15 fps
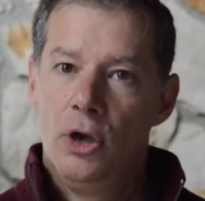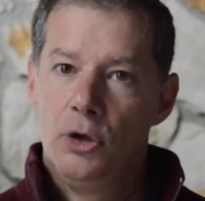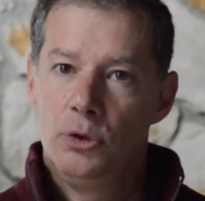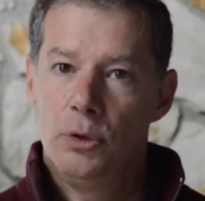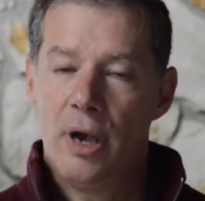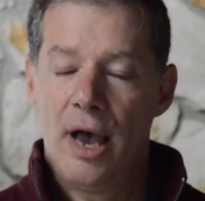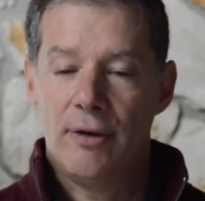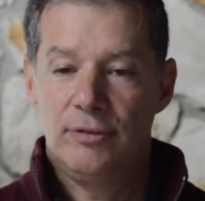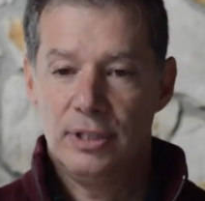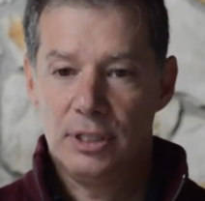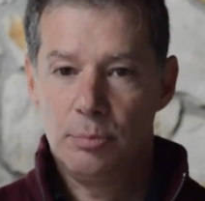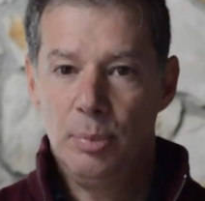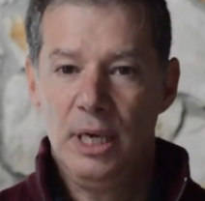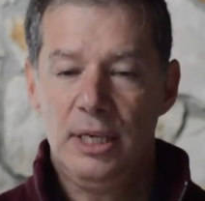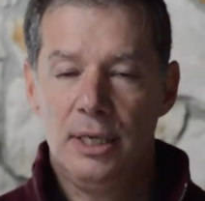You have this
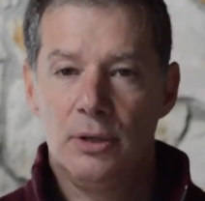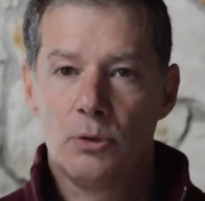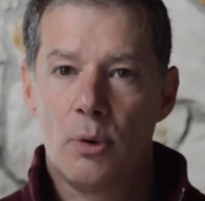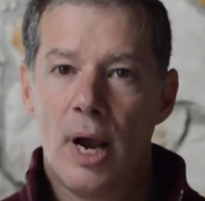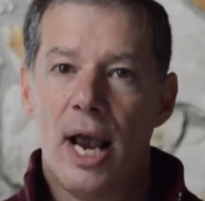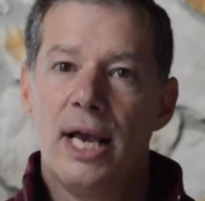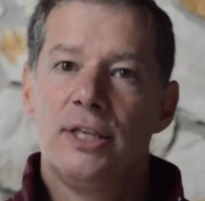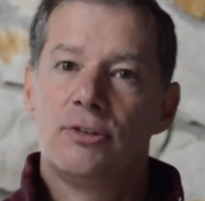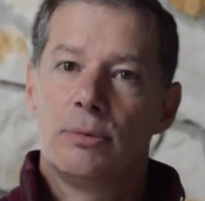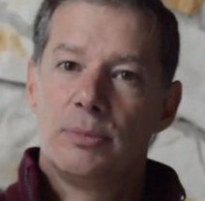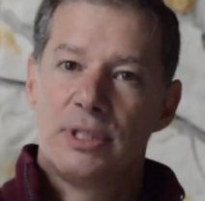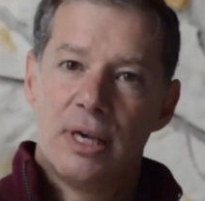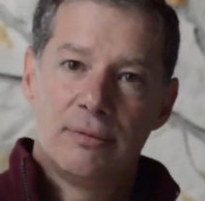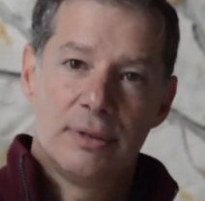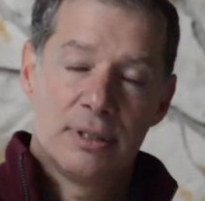baking rights from
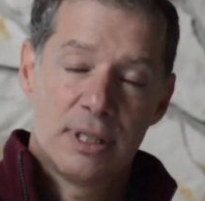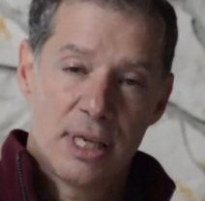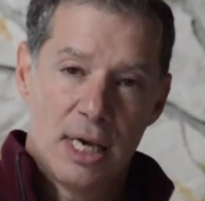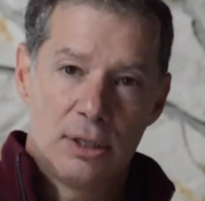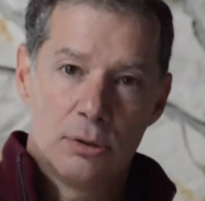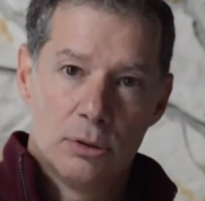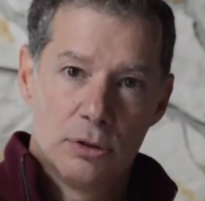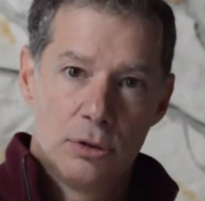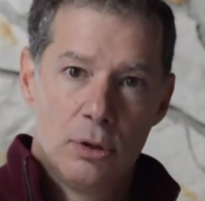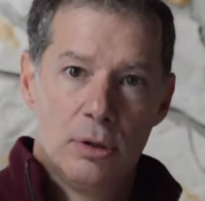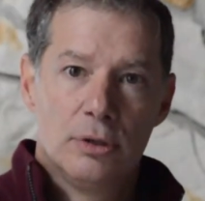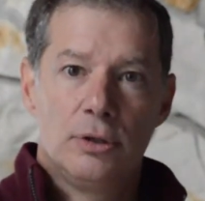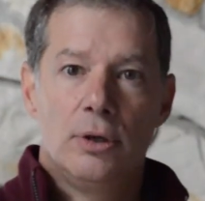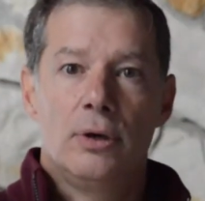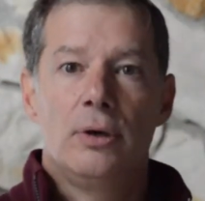7 cycles
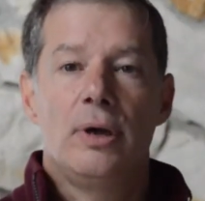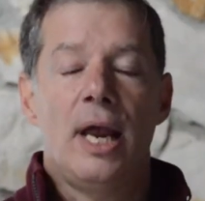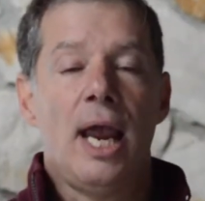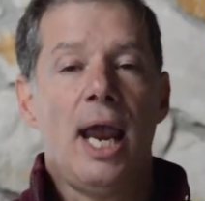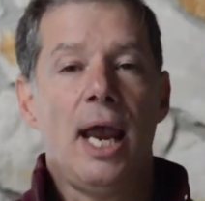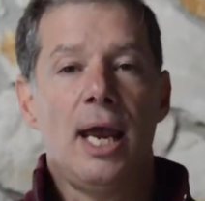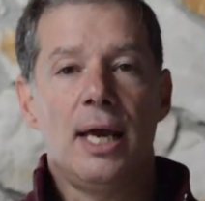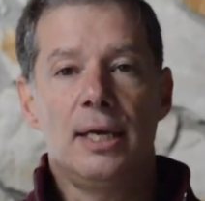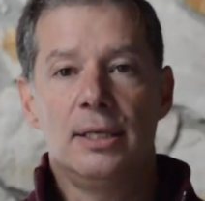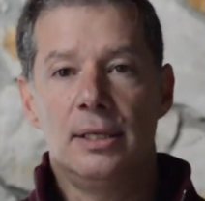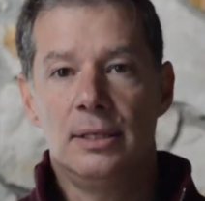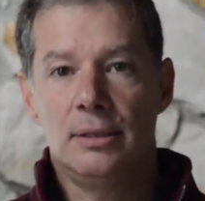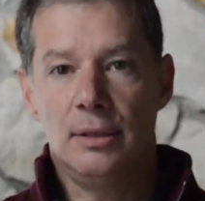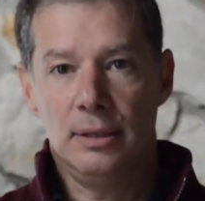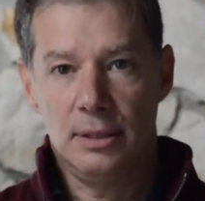earlier,
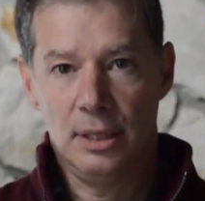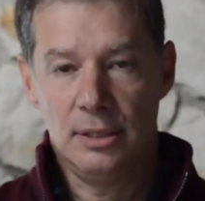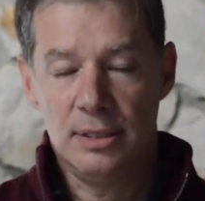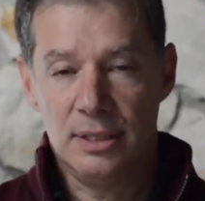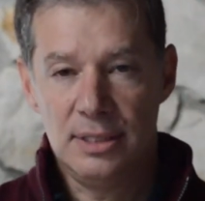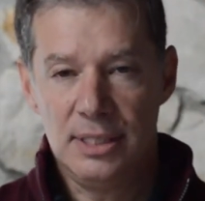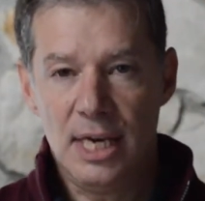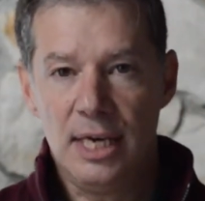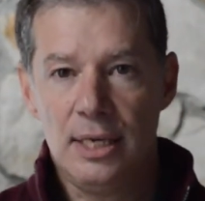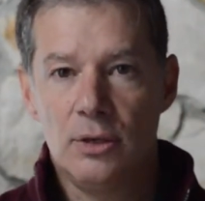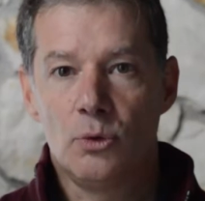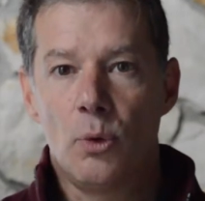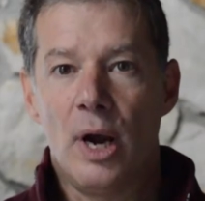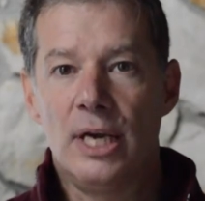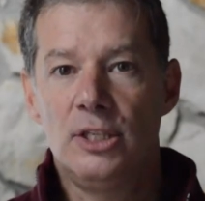and the
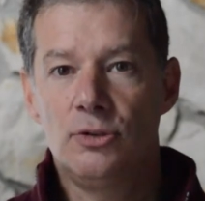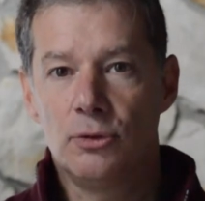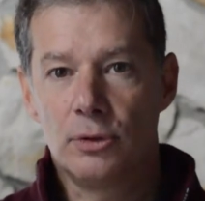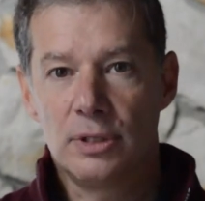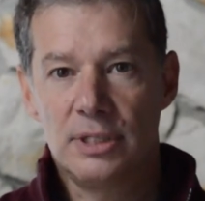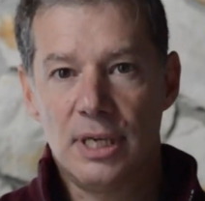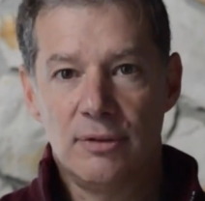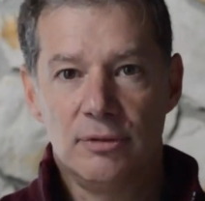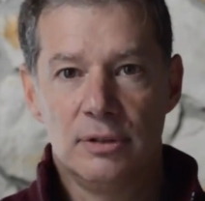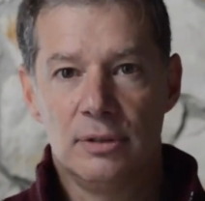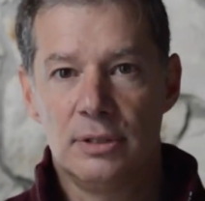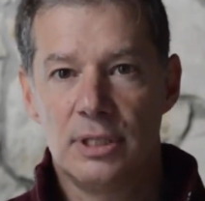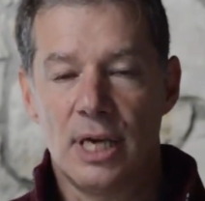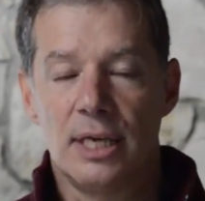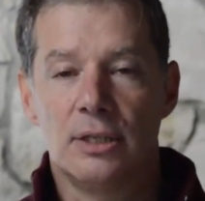staking rights for 7
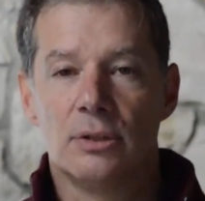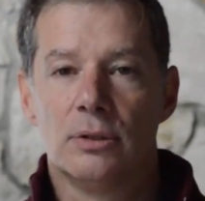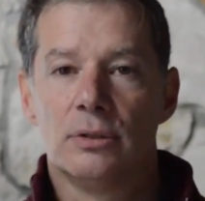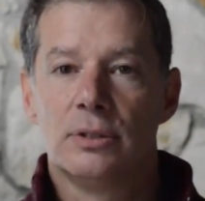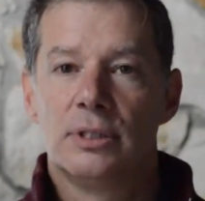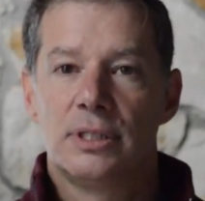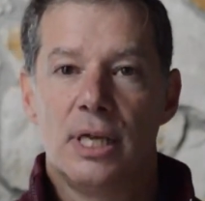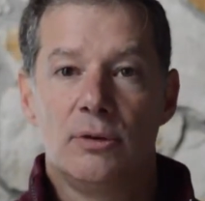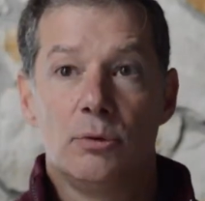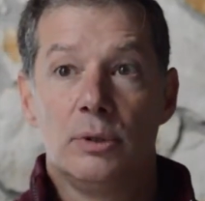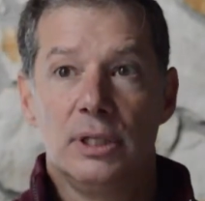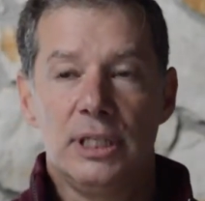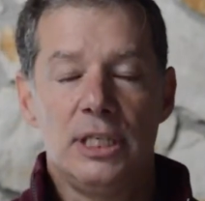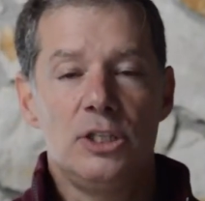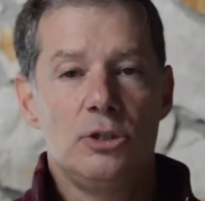cycles that will
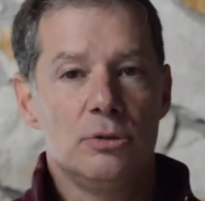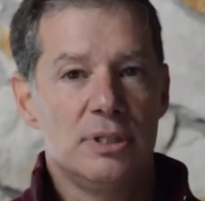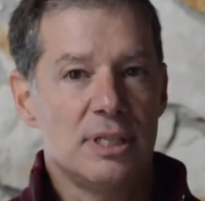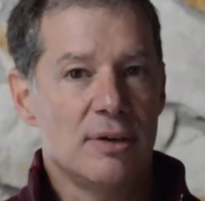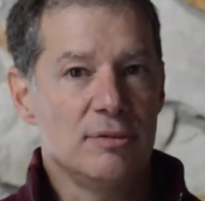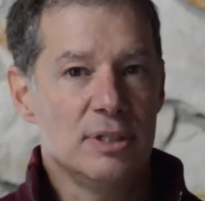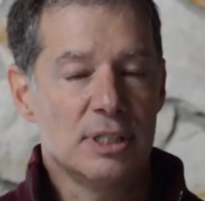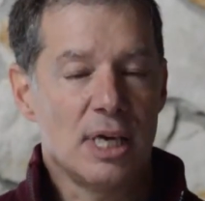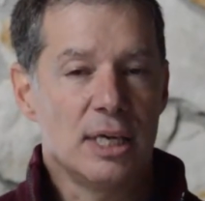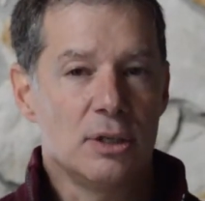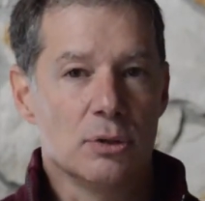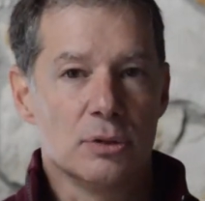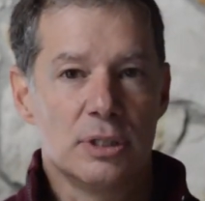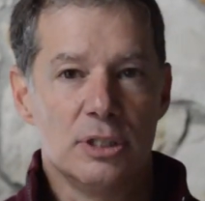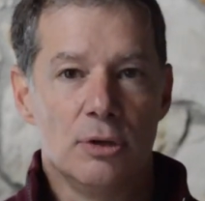lead to 7
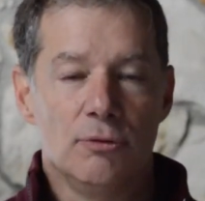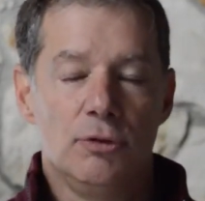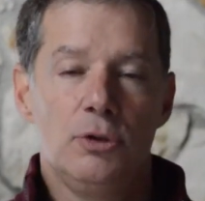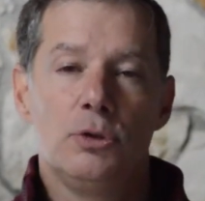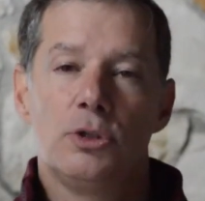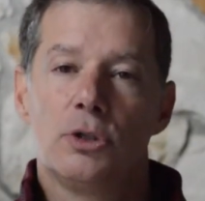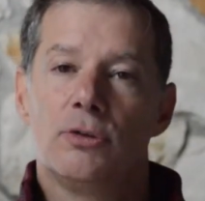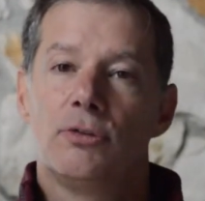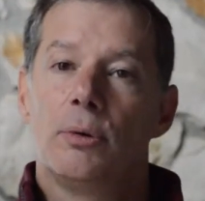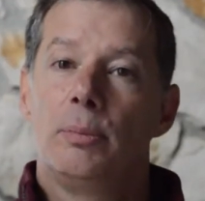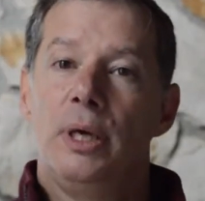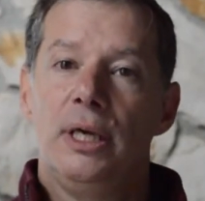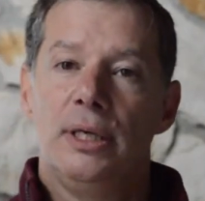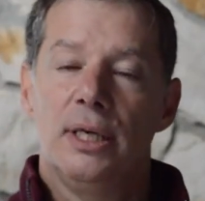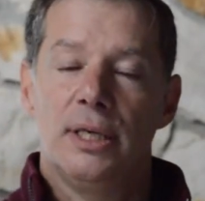cycles in the future for
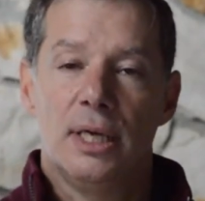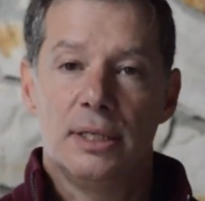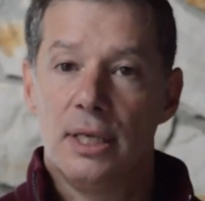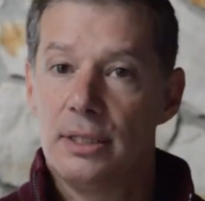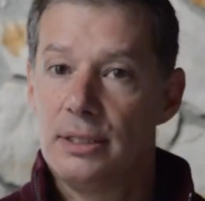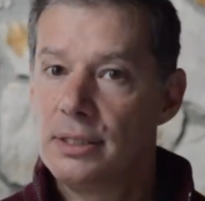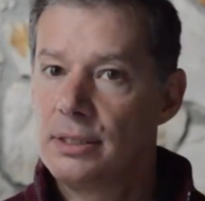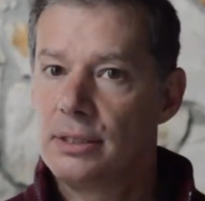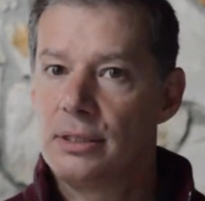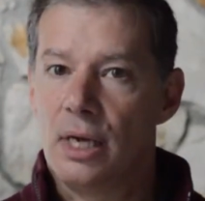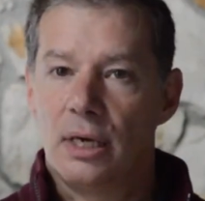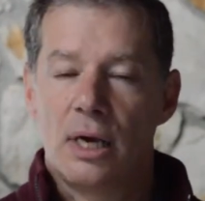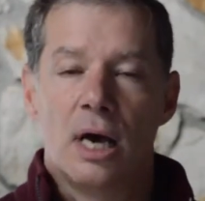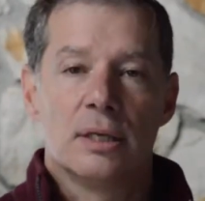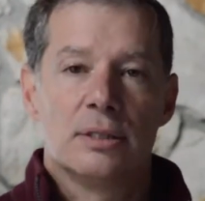baking, and it's a
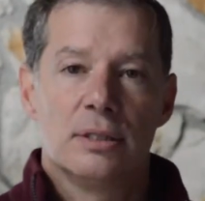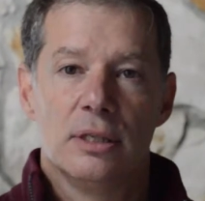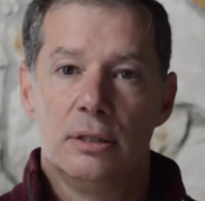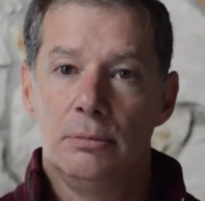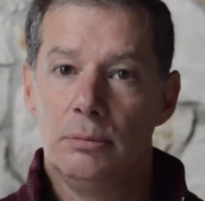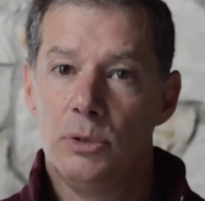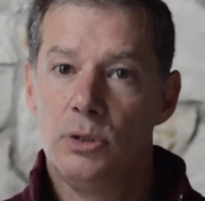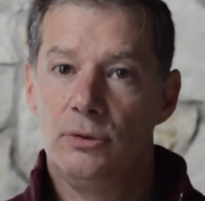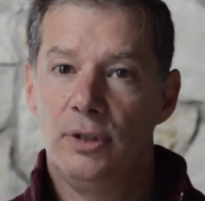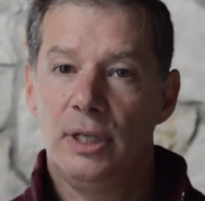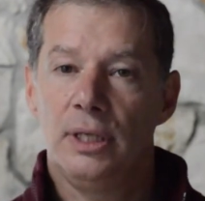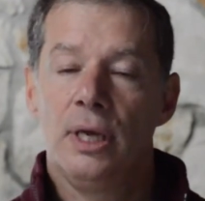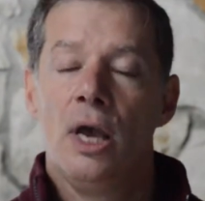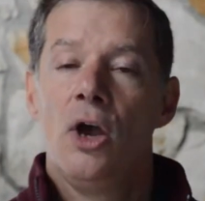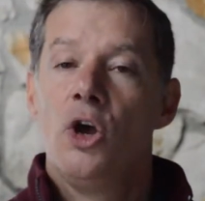constant
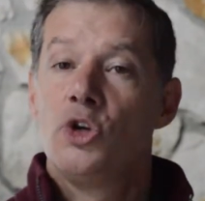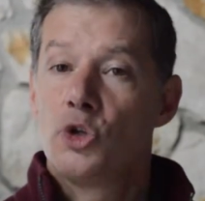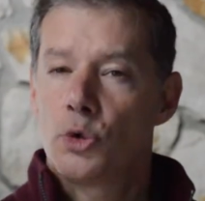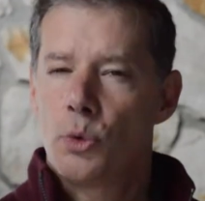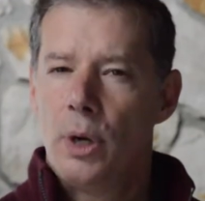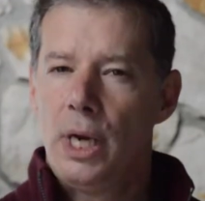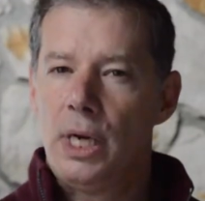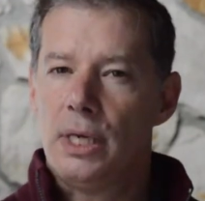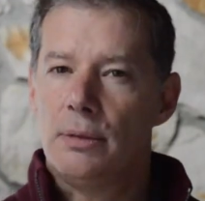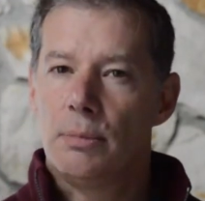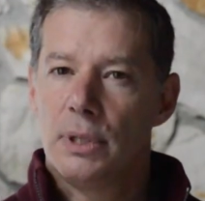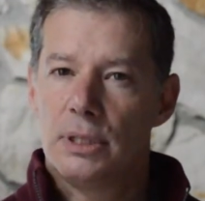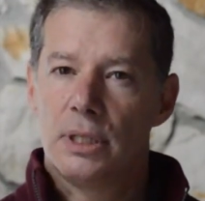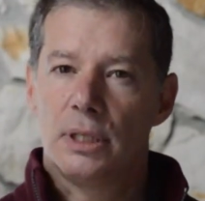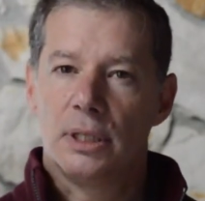moving train,
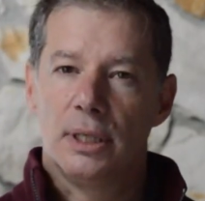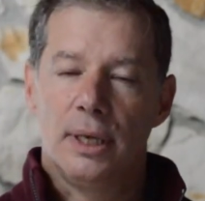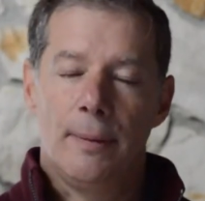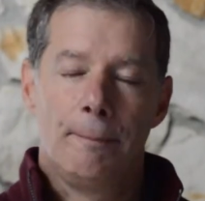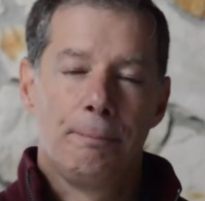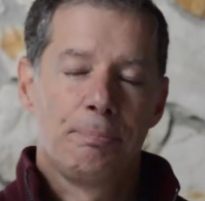basically.